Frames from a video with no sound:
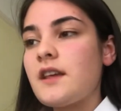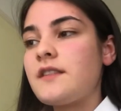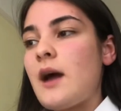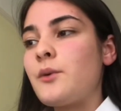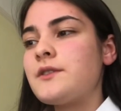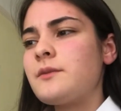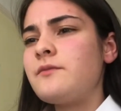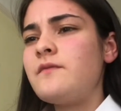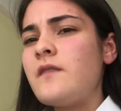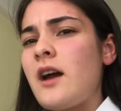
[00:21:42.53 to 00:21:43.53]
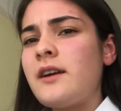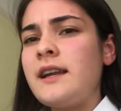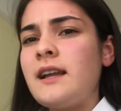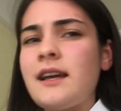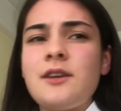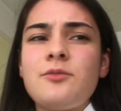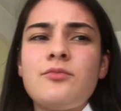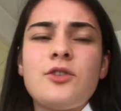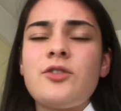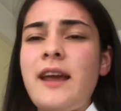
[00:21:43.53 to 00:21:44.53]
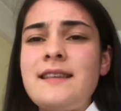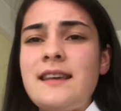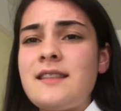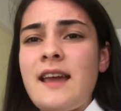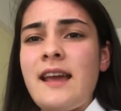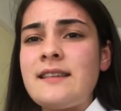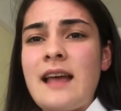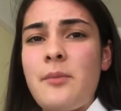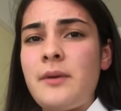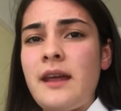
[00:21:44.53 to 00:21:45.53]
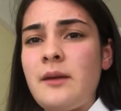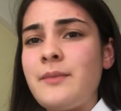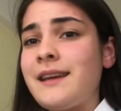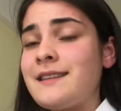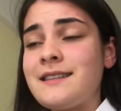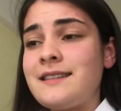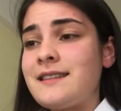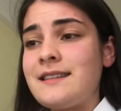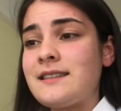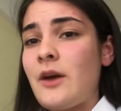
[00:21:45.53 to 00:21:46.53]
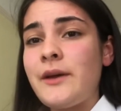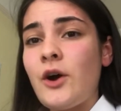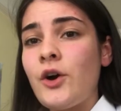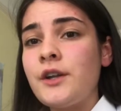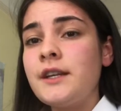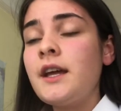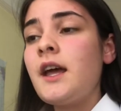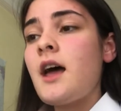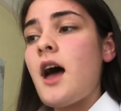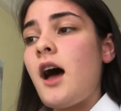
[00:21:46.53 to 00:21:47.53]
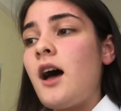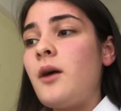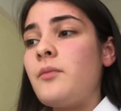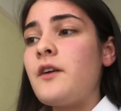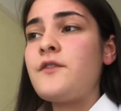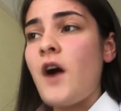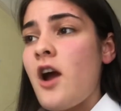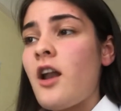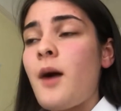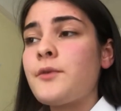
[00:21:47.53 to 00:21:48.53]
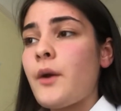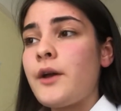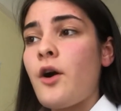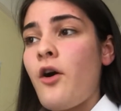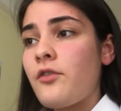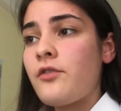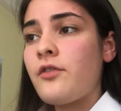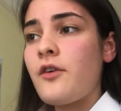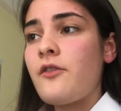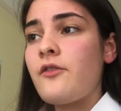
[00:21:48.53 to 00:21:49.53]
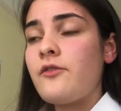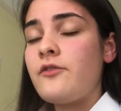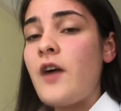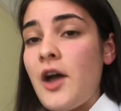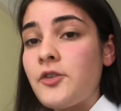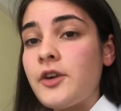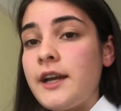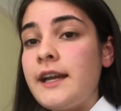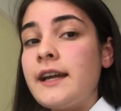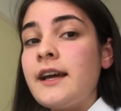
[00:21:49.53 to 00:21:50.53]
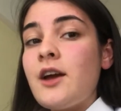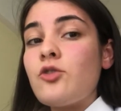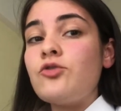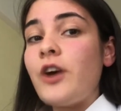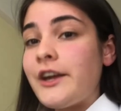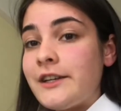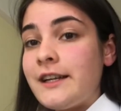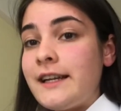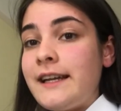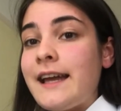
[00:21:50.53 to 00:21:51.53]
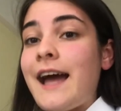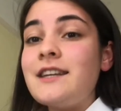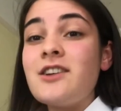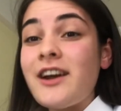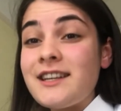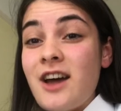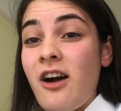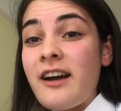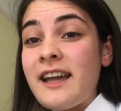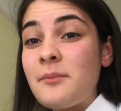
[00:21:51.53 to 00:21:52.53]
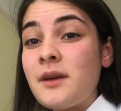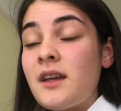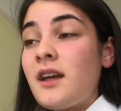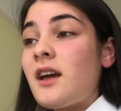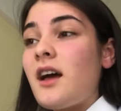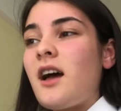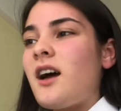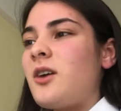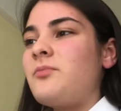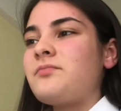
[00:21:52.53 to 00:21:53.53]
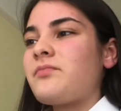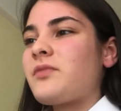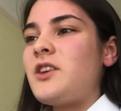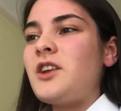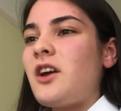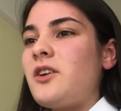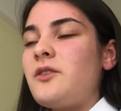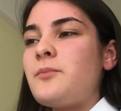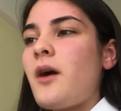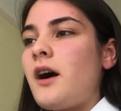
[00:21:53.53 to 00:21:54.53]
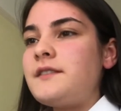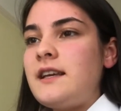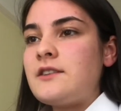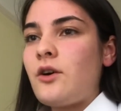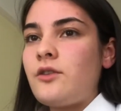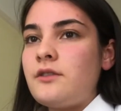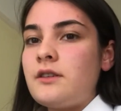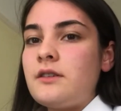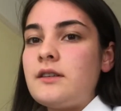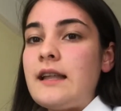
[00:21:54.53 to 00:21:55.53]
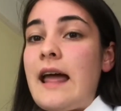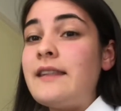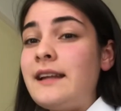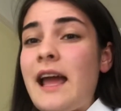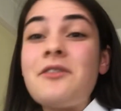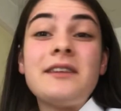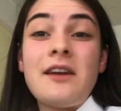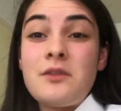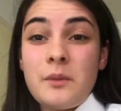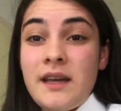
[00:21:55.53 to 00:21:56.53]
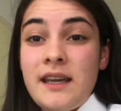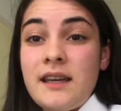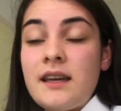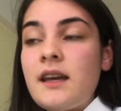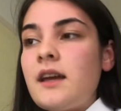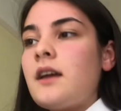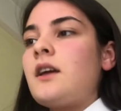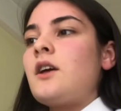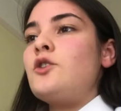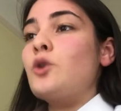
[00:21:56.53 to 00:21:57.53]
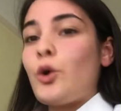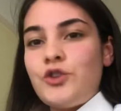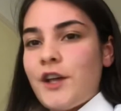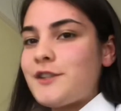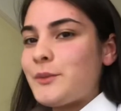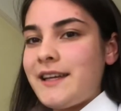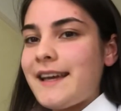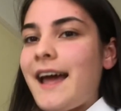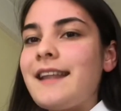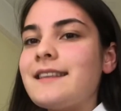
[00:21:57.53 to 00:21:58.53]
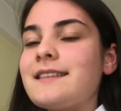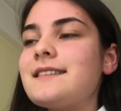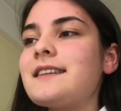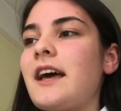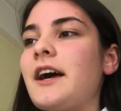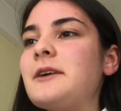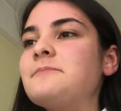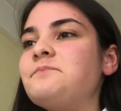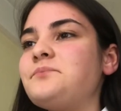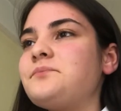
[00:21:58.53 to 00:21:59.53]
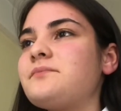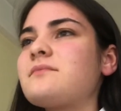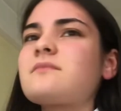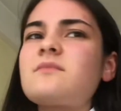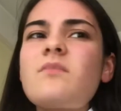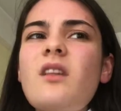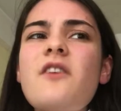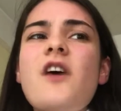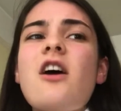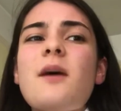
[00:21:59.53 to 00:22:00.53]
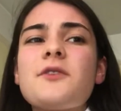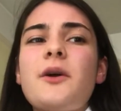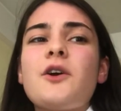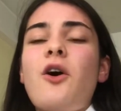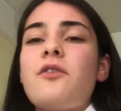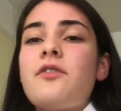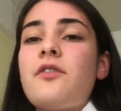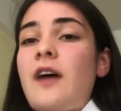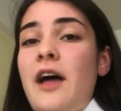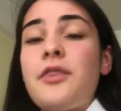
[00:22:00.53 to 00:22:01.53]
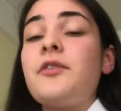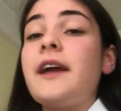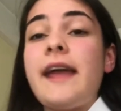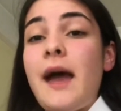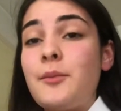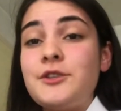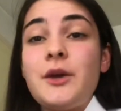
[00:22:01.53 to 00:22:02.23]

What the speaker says: There was some very like crazy things happening, big instances going on, the fire alarms going off very regularly at night time, you know, parties on nearly every day of the week, not just the weekends, fire alarms going off at 3 a.m, 2